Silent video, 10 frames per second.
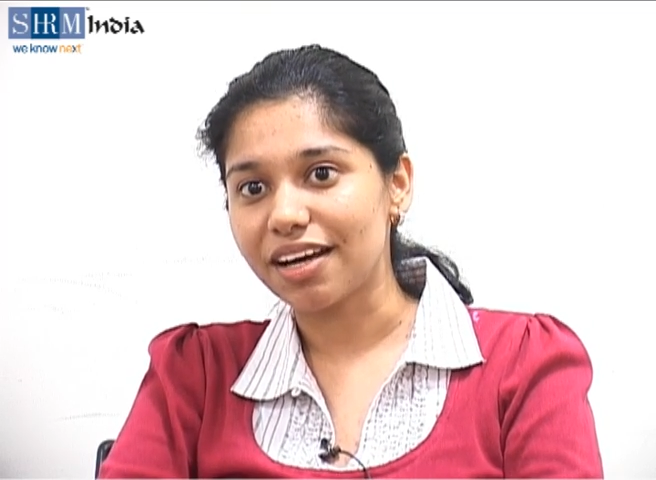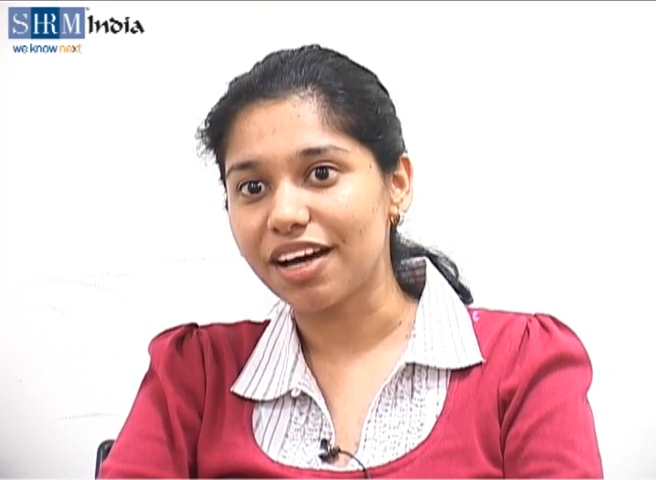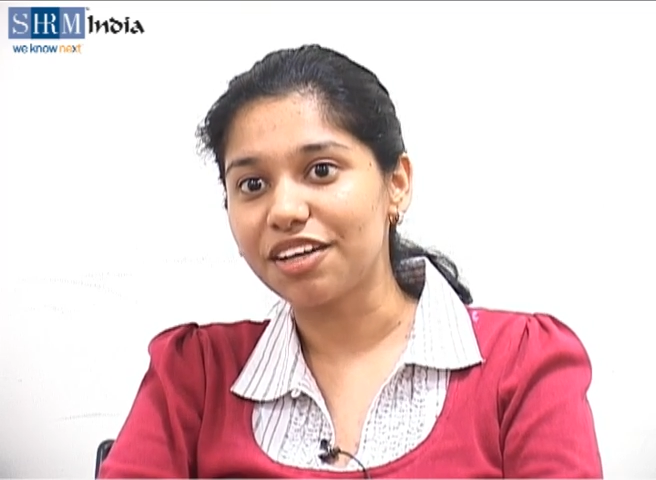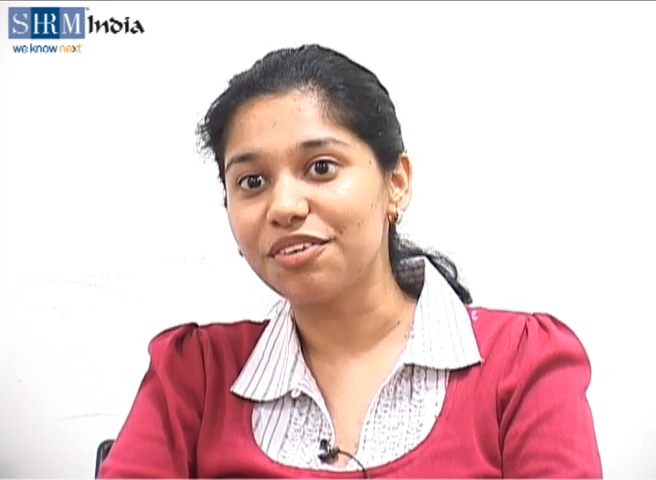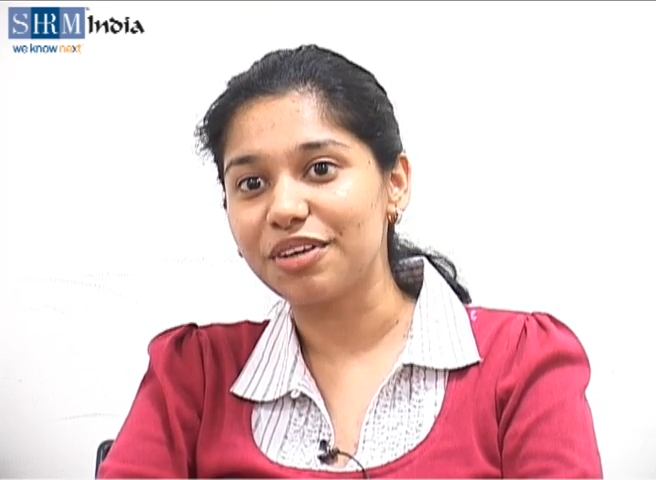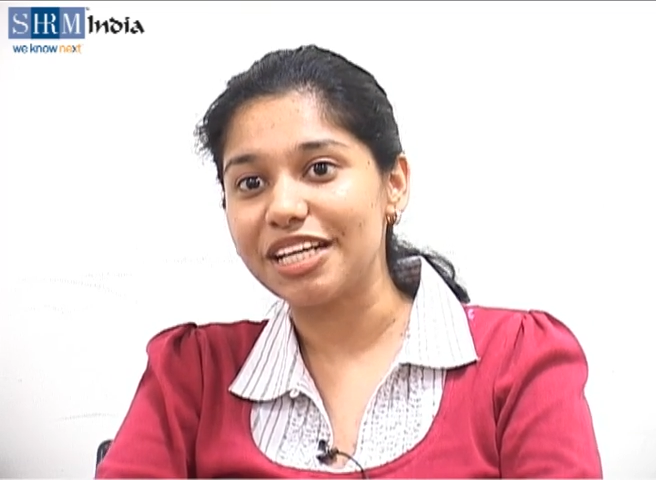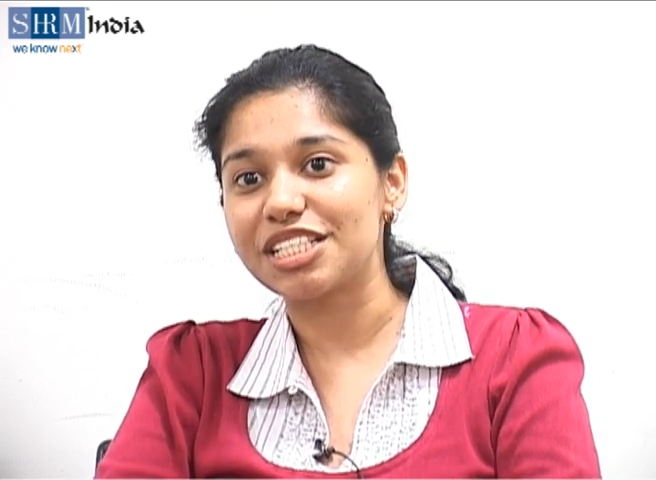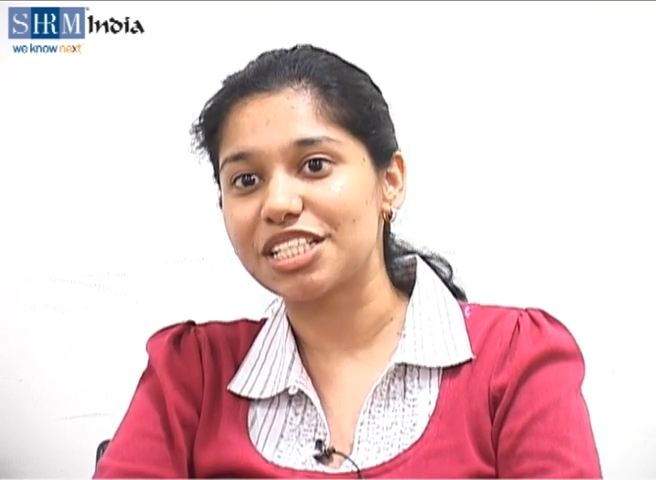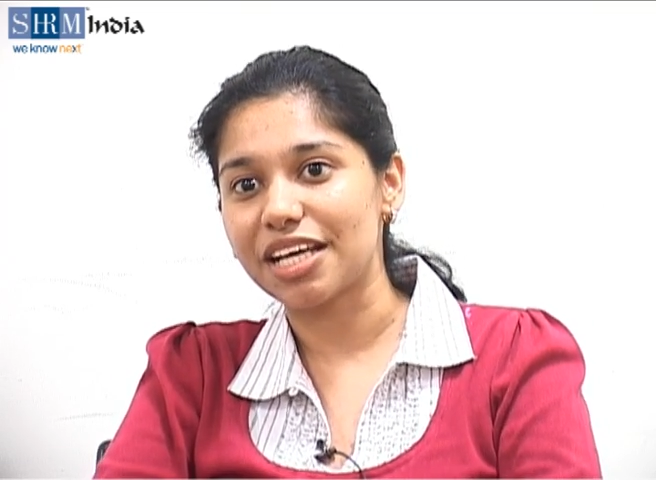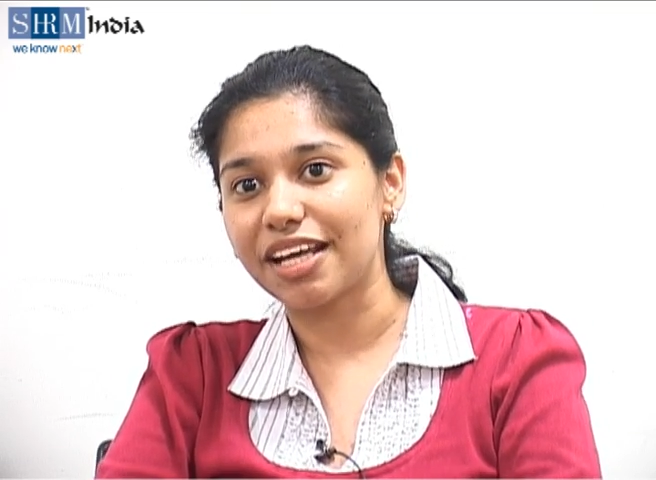
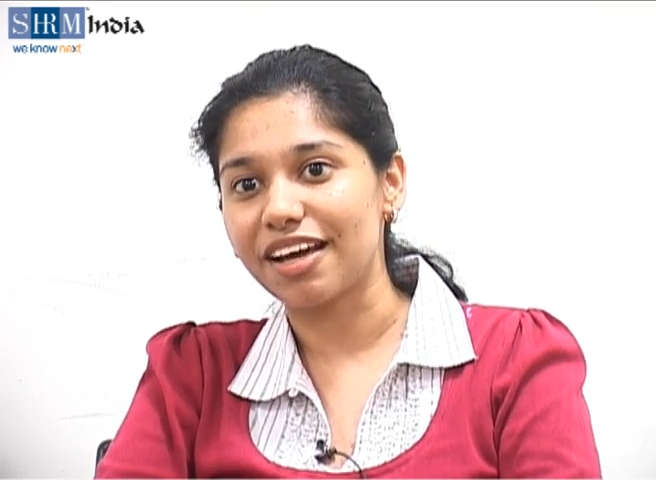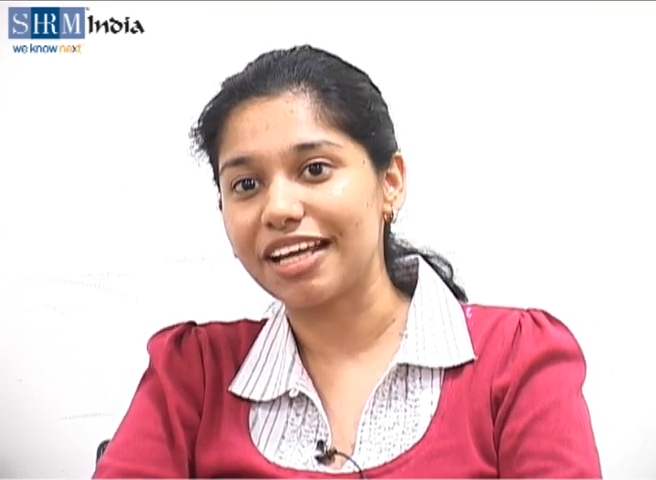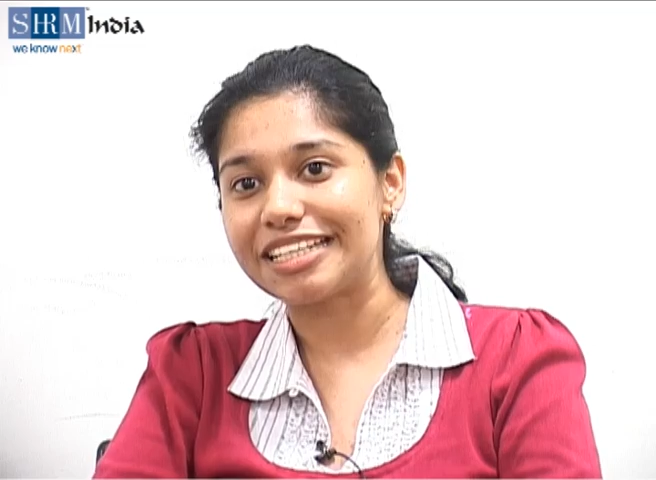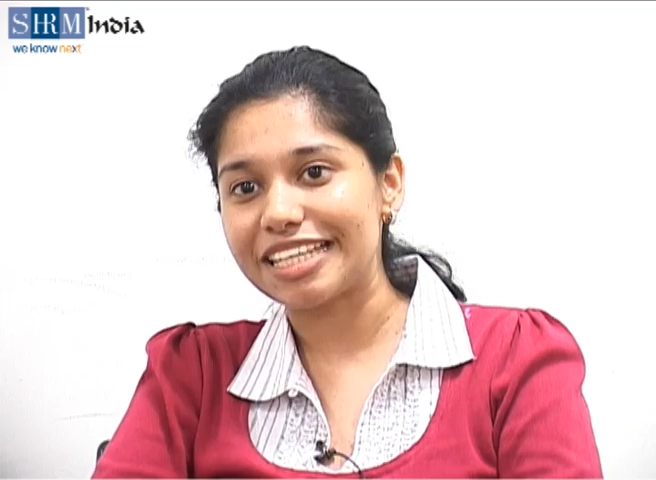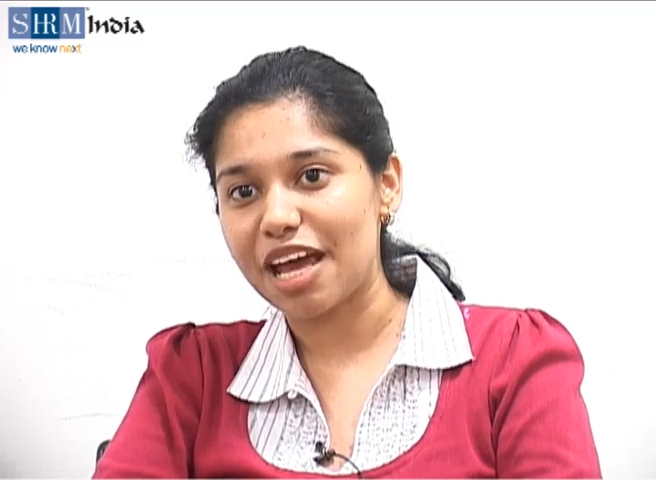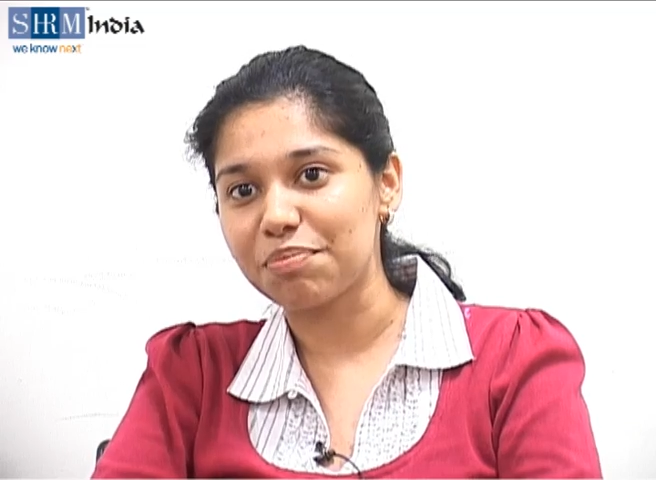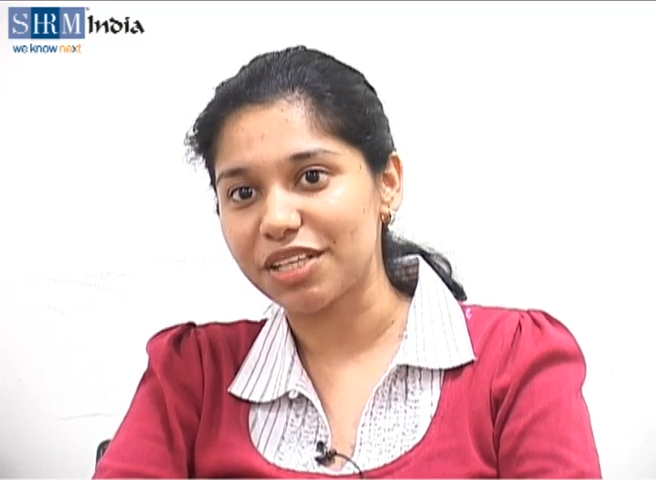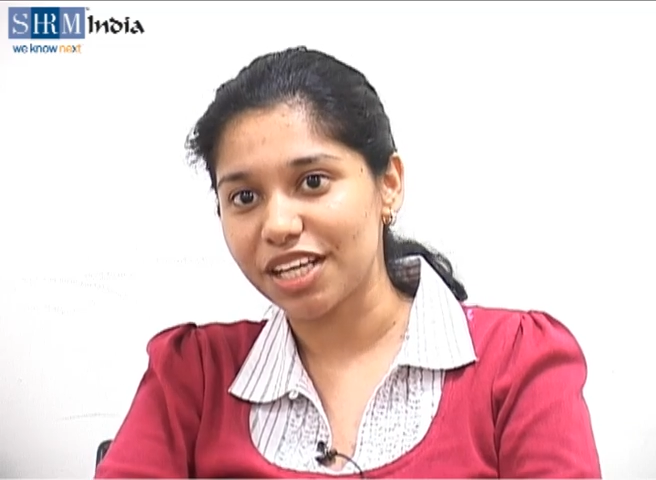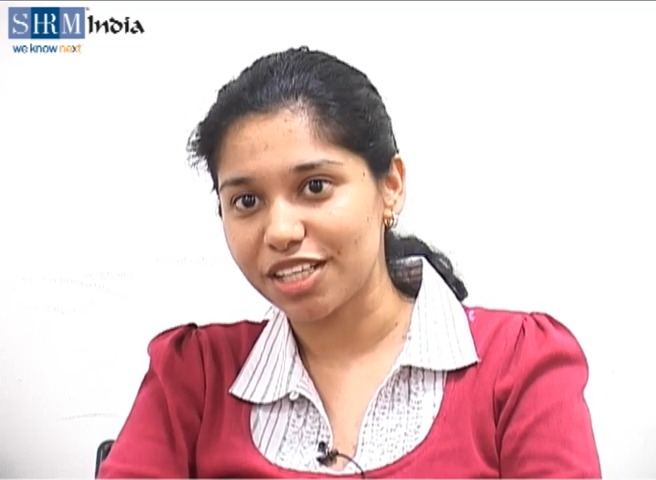unreached and untapped